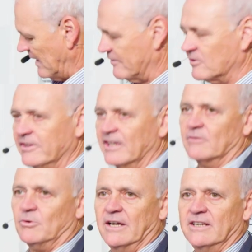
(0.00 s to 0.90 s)
after the
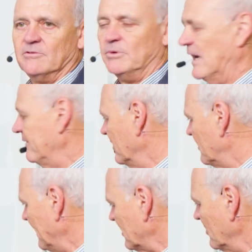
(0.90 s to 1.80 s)
unwind, we have
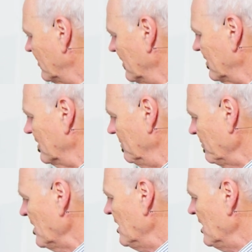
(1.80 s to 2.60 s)
inspection system.